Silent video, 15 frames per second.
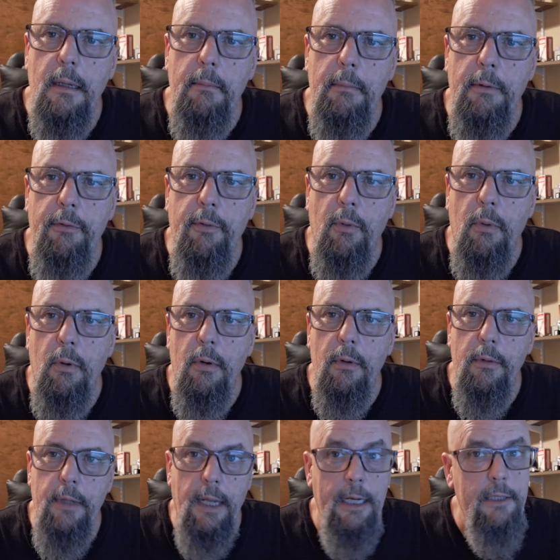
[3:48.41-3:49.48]
before
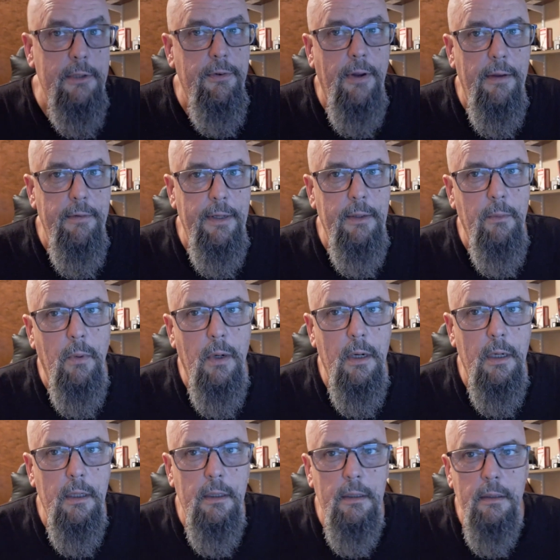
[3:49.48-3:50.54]
the
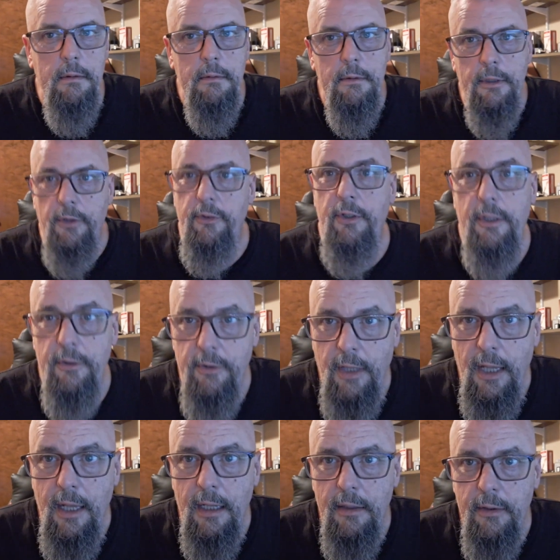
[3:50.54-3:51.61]
H5N1, disease
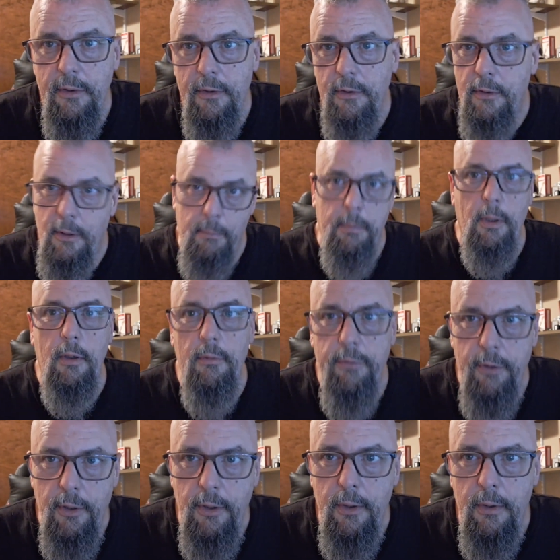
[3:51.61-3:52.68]
X, the bird
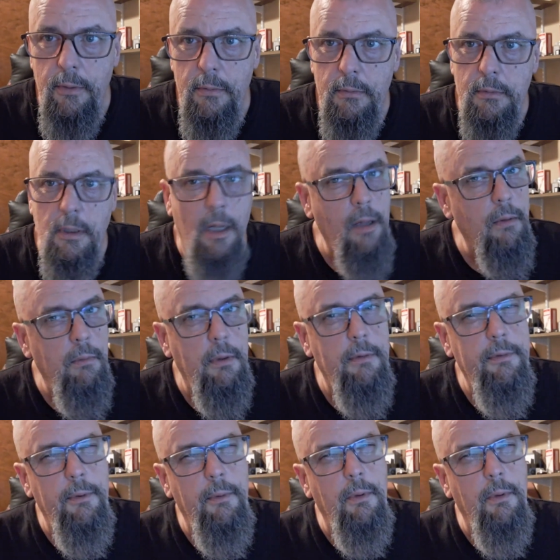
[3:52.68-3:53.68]
flu, call it whatever you